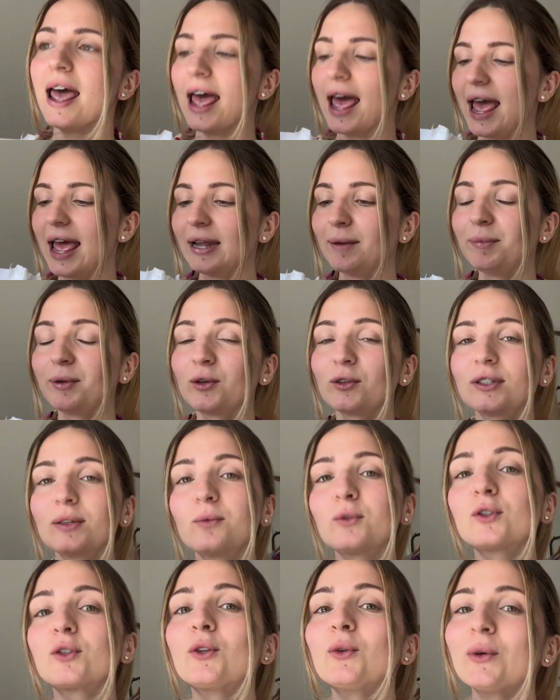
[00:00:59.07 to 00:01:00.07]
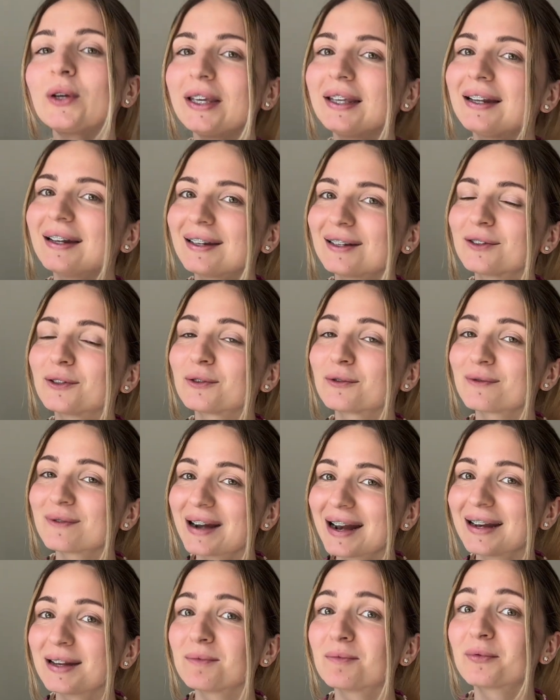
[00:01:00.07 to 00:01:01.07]
and because I was looking at it
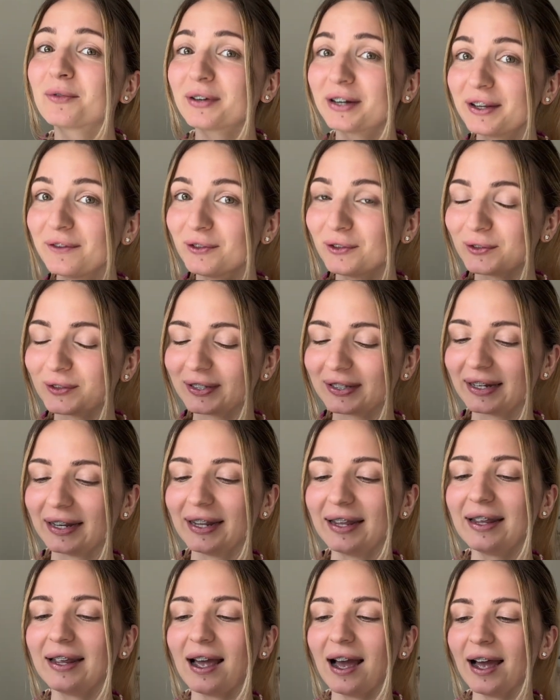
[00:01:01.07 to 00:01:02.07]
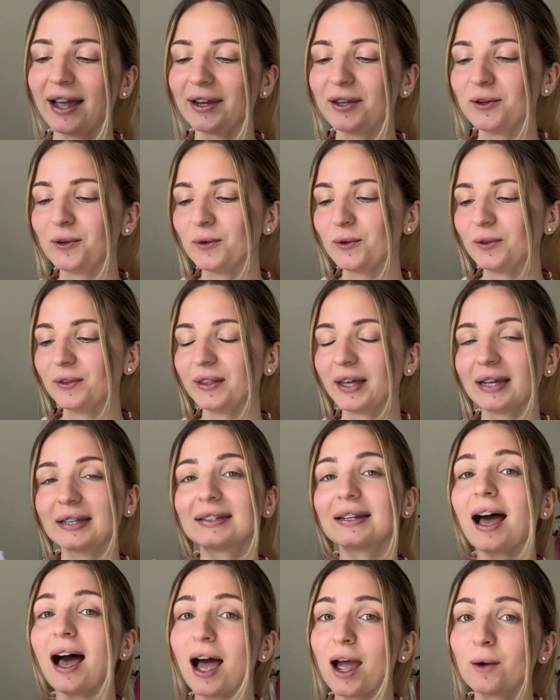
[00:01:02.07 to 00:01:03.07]
already previously, I knew that
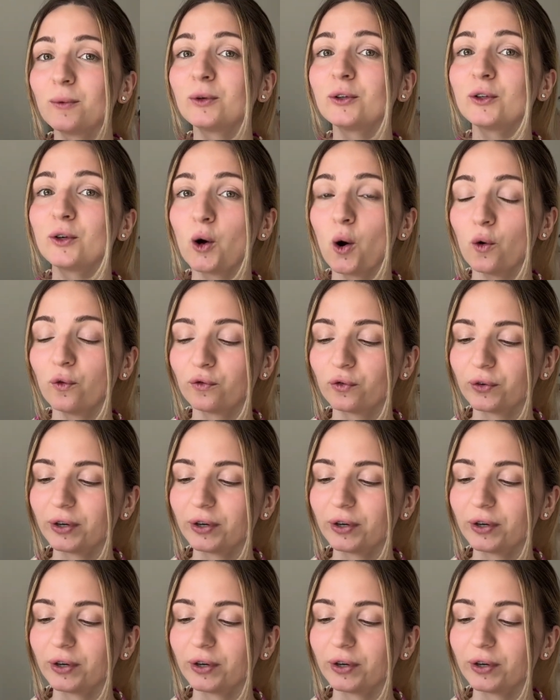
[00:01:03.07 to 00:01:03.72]
I will go for